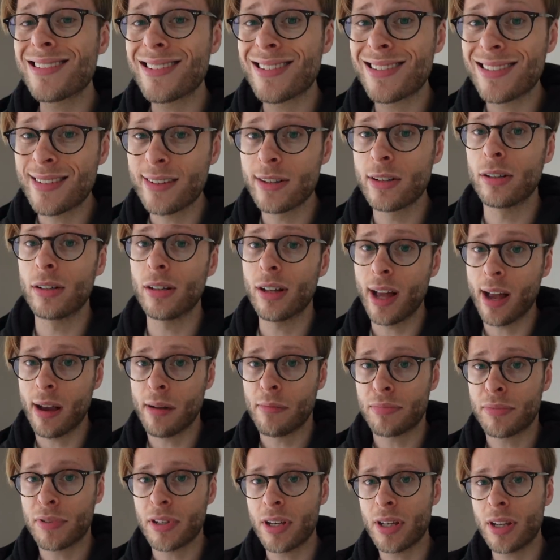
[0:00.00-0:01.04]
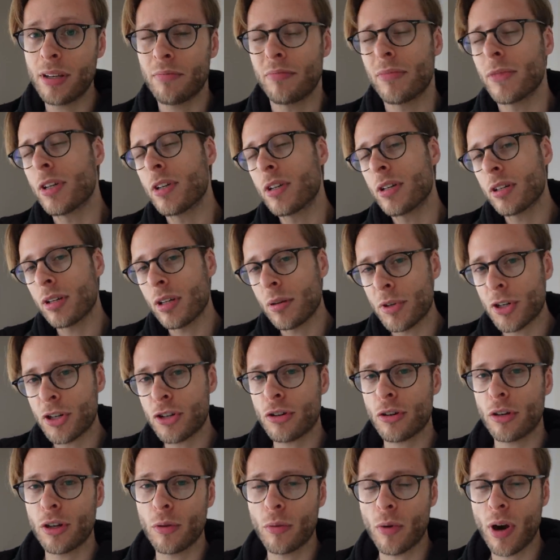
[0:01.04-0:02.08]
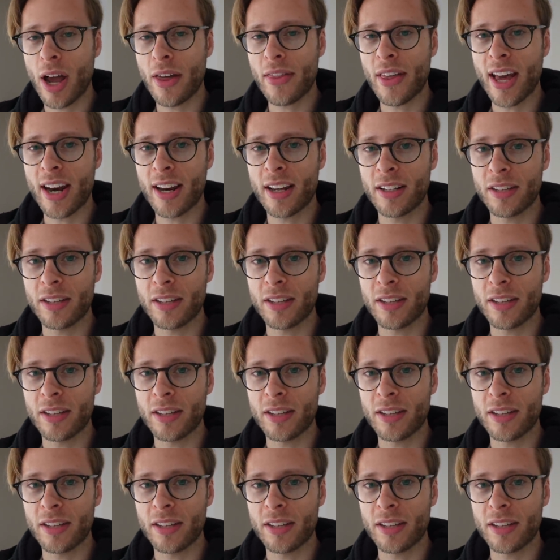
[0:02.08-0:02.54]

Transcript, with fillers: still empty. Let me show you why that